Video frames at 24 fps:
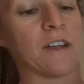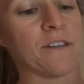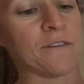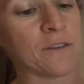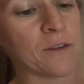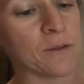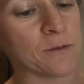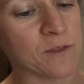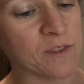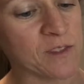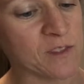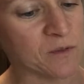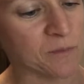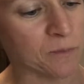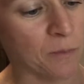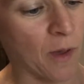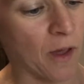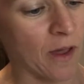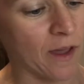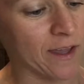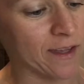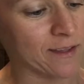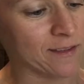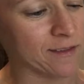a few
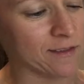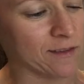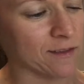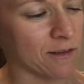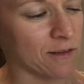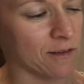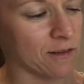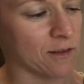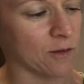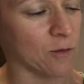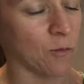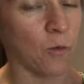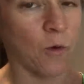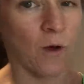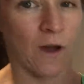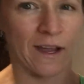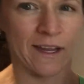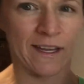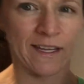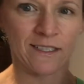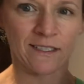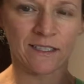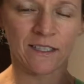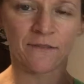spots on the
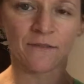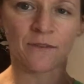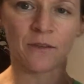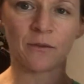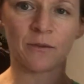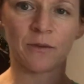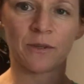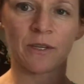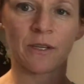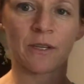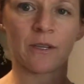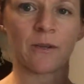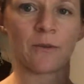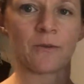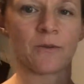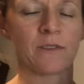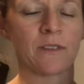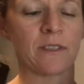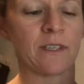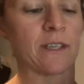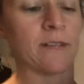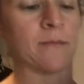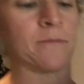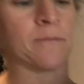white if you look closely.